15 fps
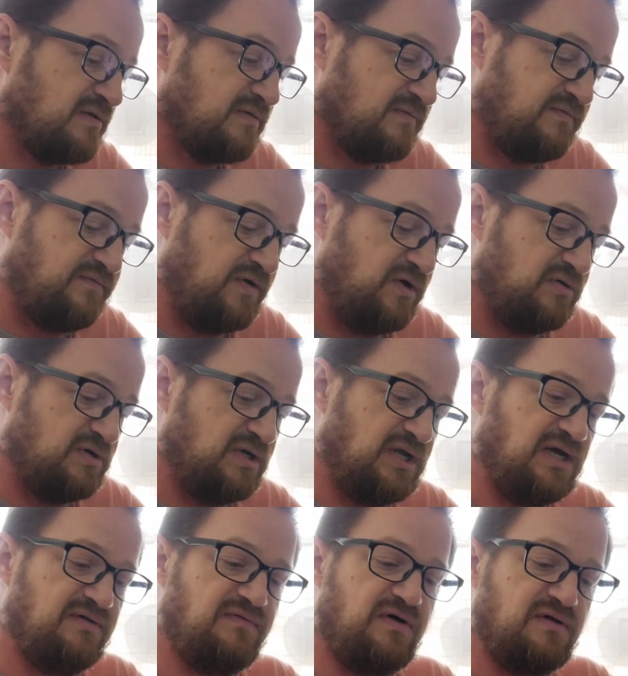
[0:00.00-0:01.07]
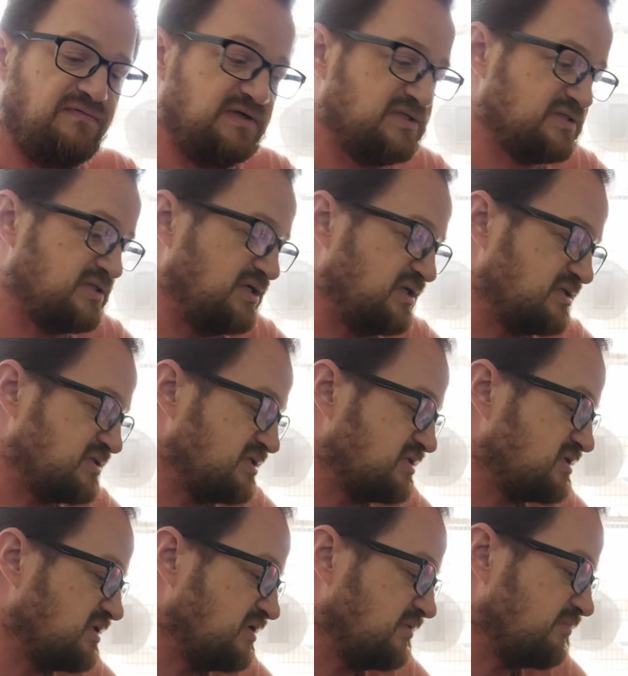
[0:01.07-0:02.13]
phone and have all these things, is
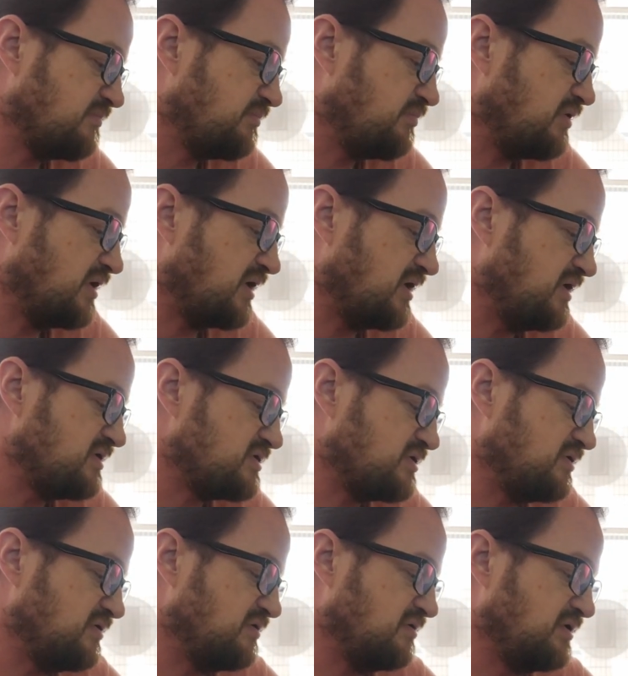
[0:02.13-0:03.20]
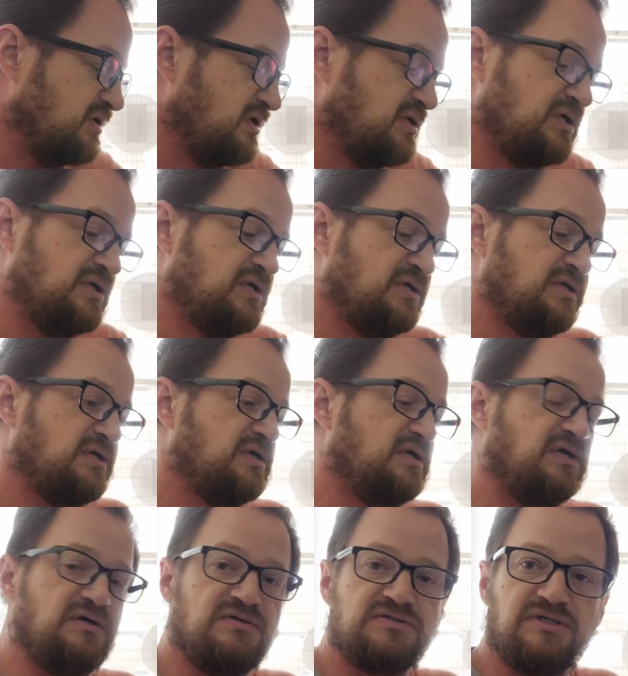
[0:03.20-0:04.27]
to plug it into, you
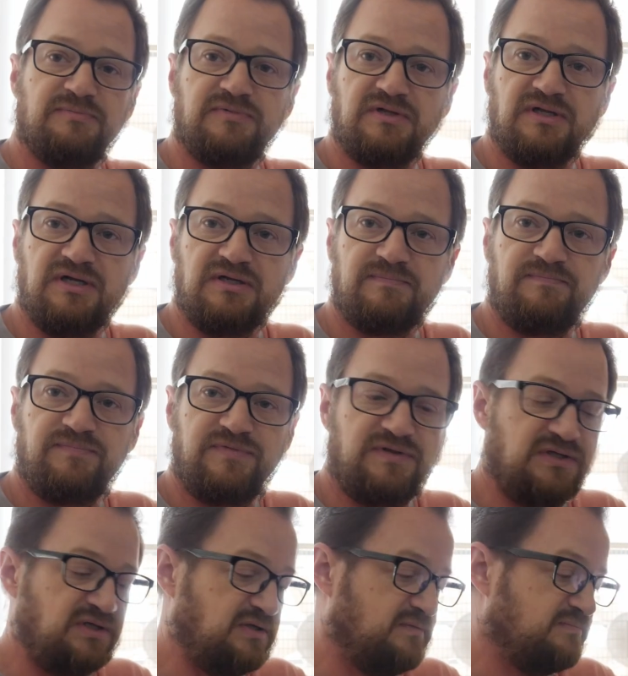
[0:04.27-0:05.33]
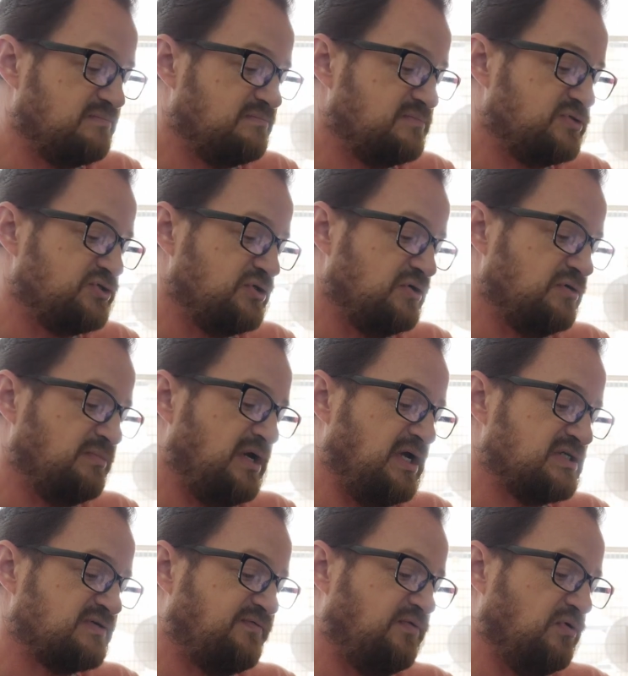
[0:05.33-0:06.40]
know, something like the Zoom
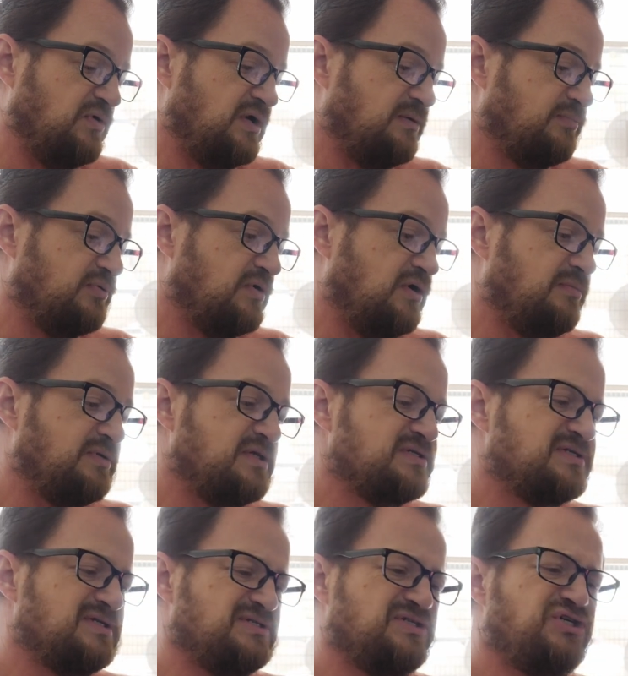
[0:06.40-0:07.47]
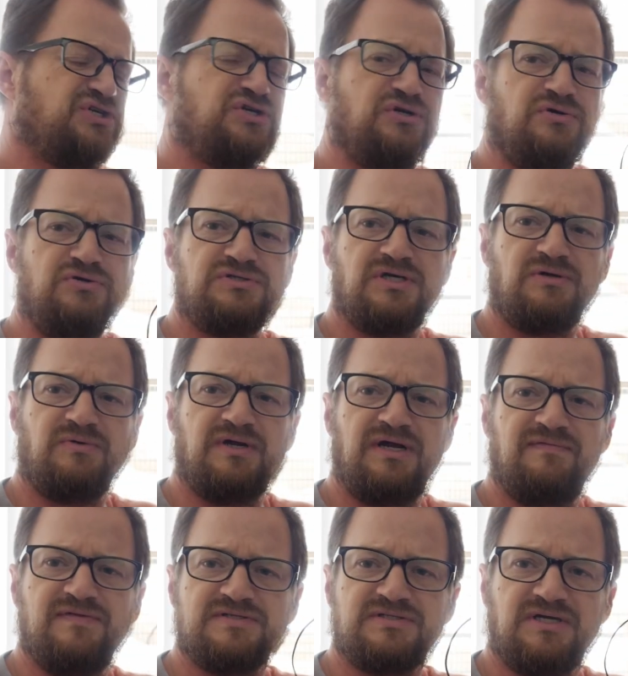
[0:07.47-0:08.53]
H4n Pro, but this thing's huge. I don't want to
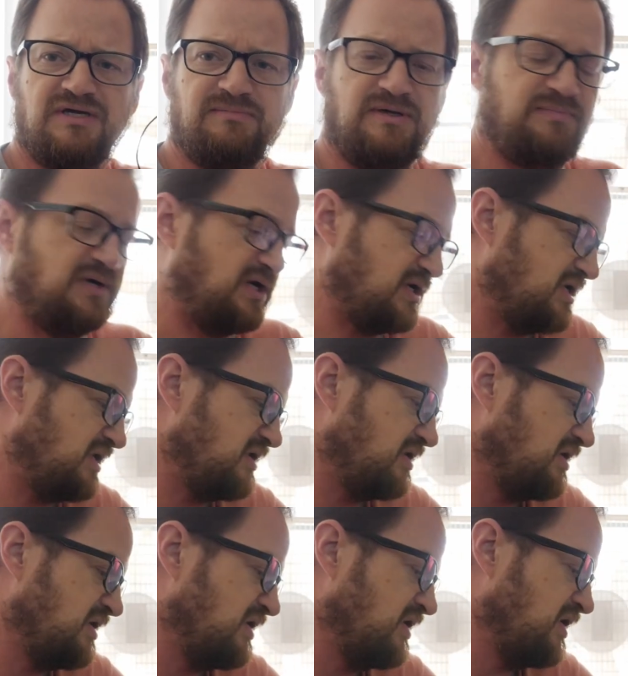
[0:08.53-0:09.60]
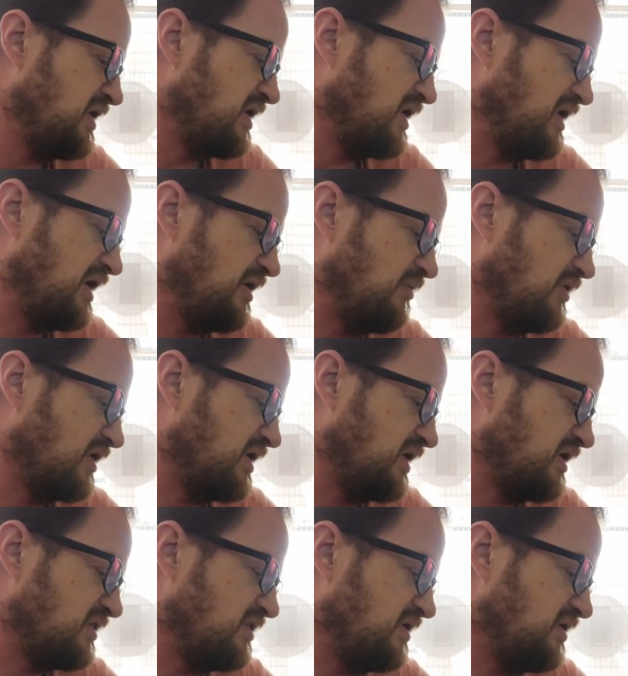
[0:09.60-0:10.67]
have this thing in my pocket. And now I'm looking
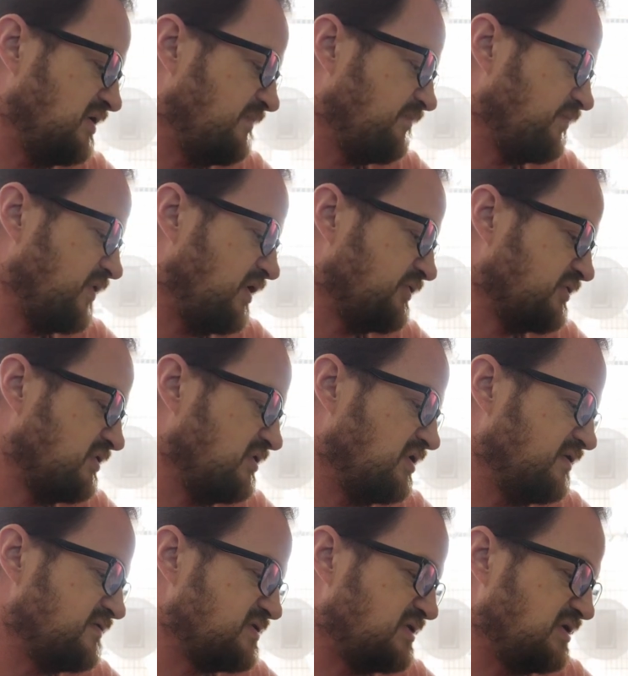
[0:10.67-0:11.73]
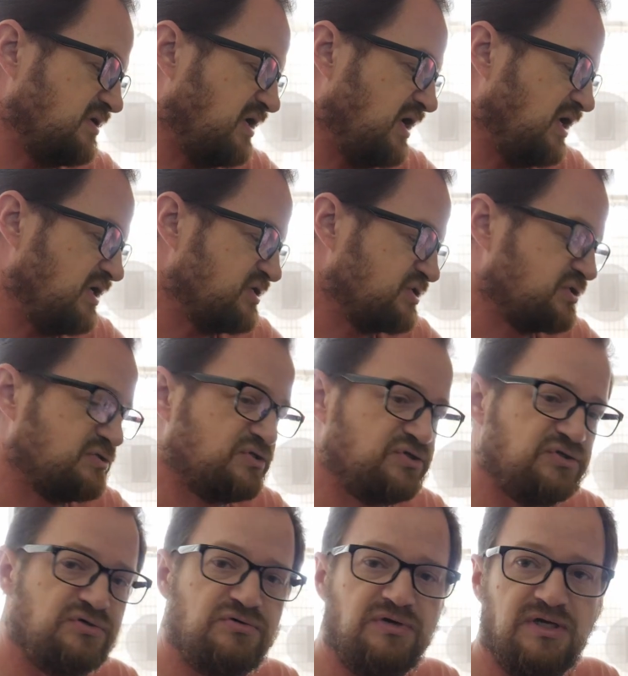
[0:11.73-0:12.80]
at the alternatives, the
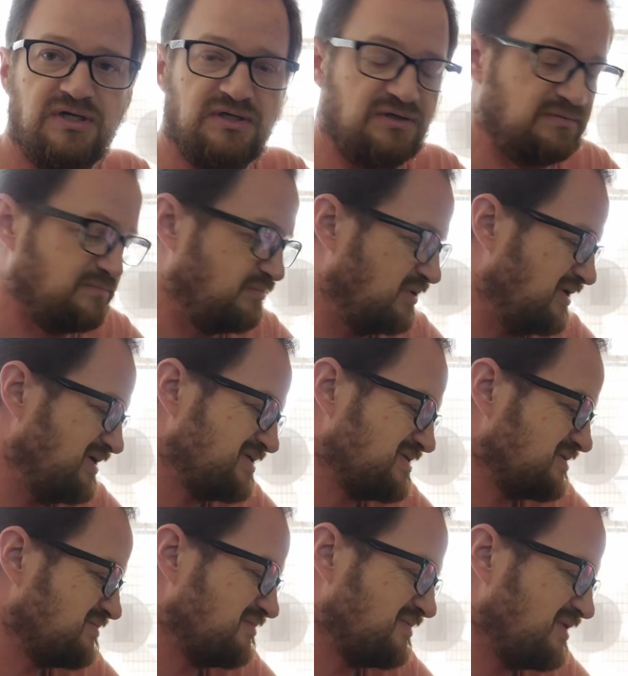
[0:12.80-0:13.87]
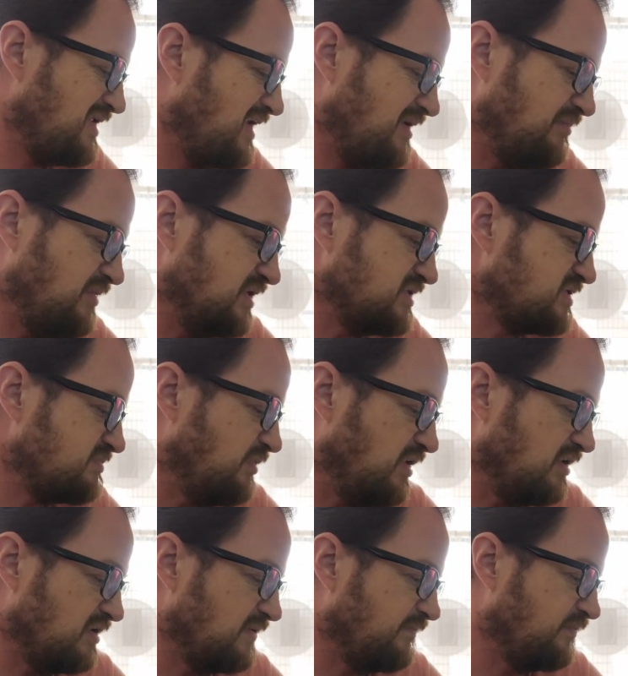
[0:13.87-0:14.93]
H2n, but it's not much
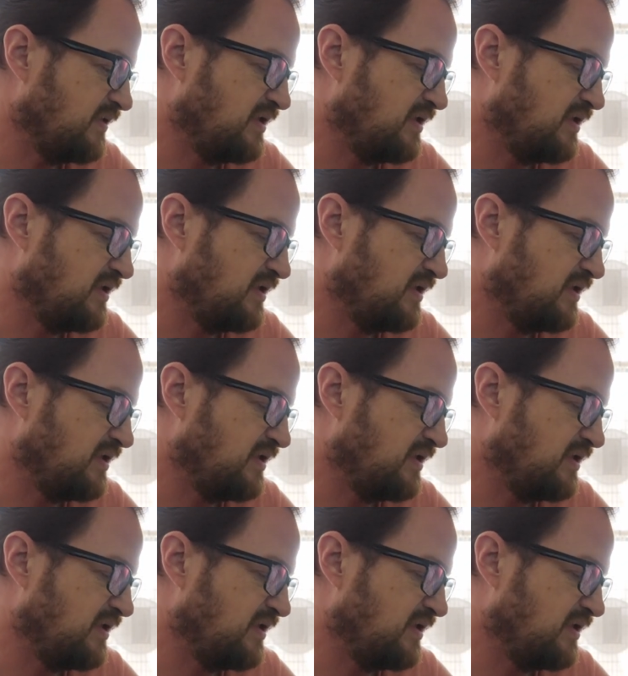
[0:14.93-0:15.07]
smaller.